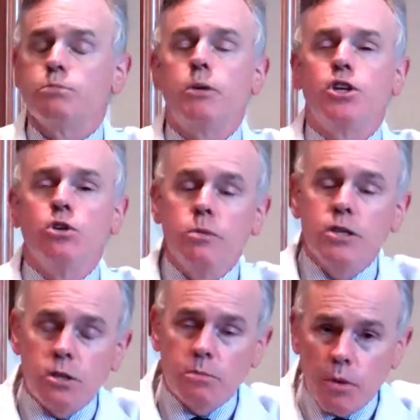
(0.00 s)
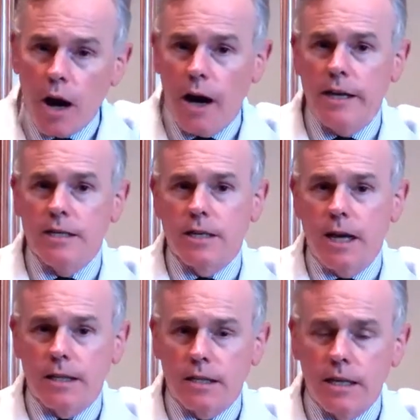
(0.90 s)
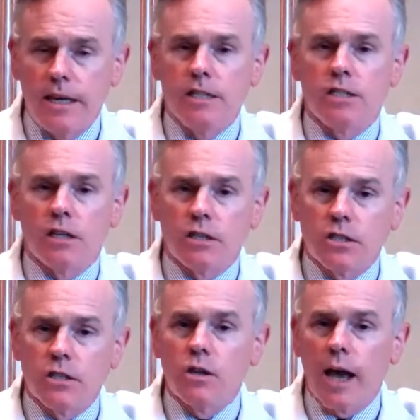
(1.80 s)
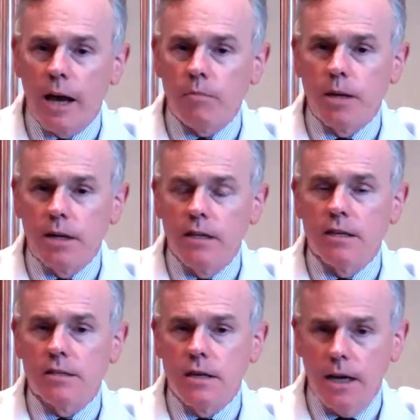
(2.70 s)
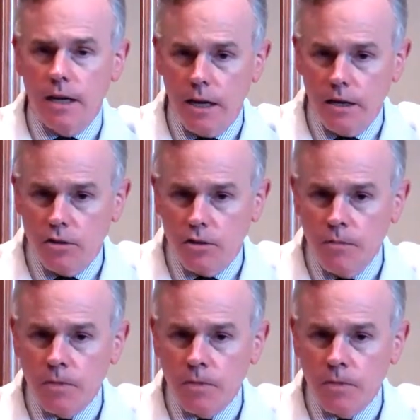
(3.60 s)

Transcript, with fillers: but you would be surprised at the things that are still happening in this day and age.